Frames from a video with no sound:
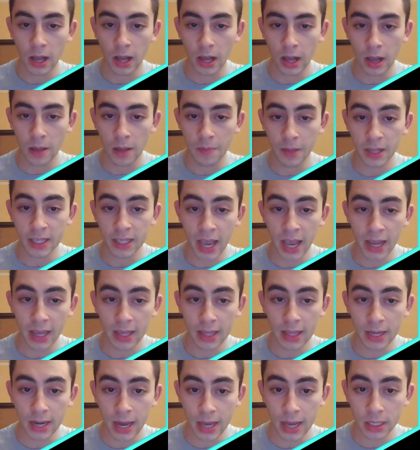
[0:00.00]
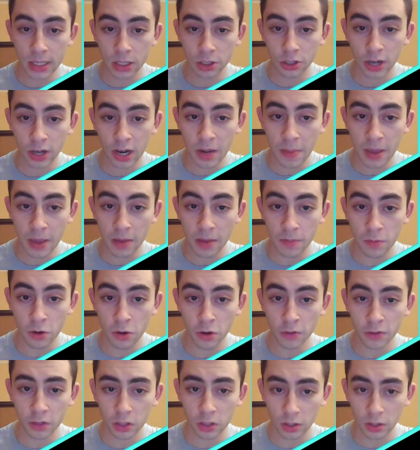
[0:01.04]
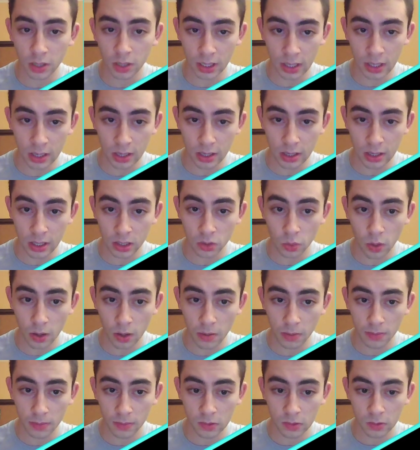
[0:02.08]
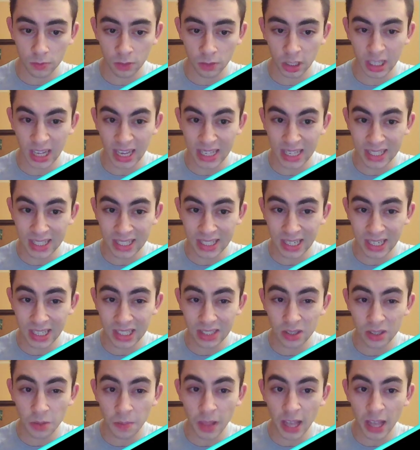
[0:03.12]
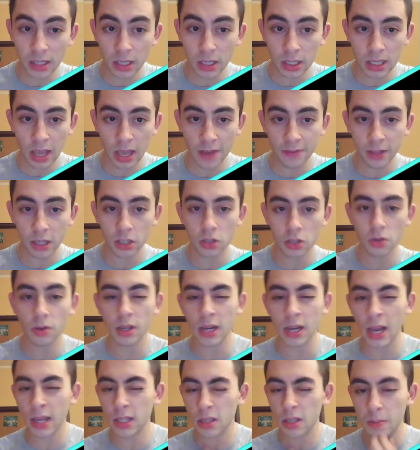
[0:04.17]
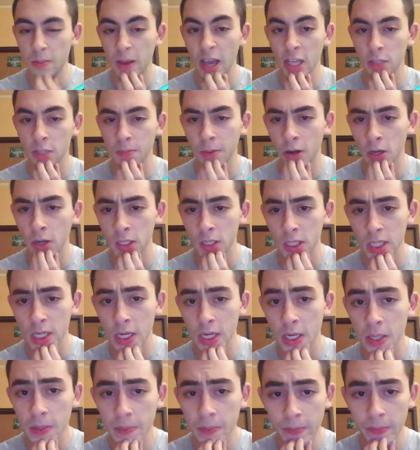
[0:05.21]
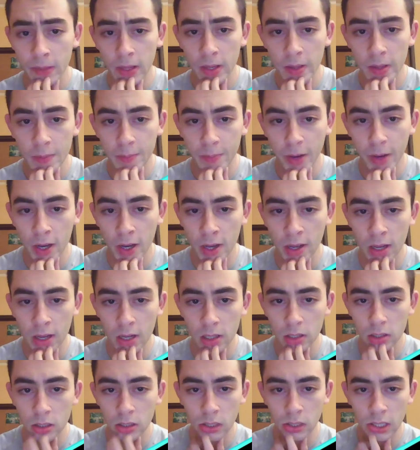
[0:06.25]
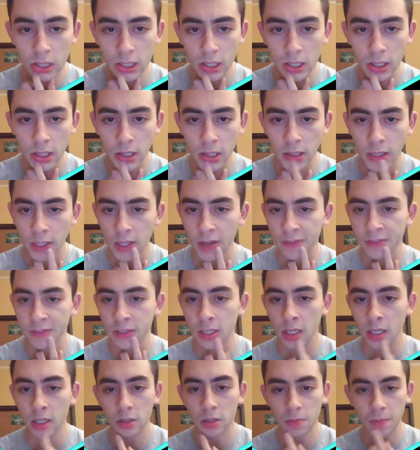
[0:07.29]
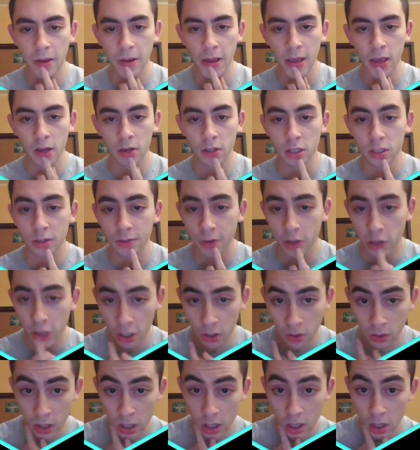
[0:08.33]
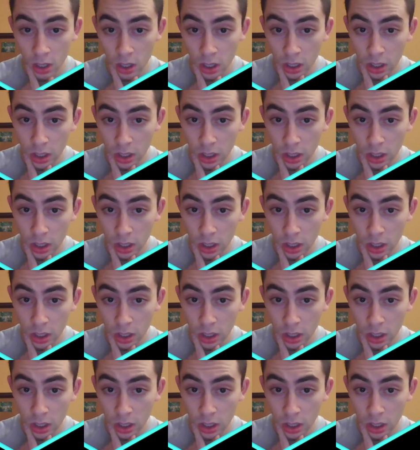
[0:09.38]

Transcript: attacking the knight, trying to make it move so you can eat this one, rook to a6. So black does have like two connected passed pawns here, but so let's say like knight to f6 by Christopher Yoo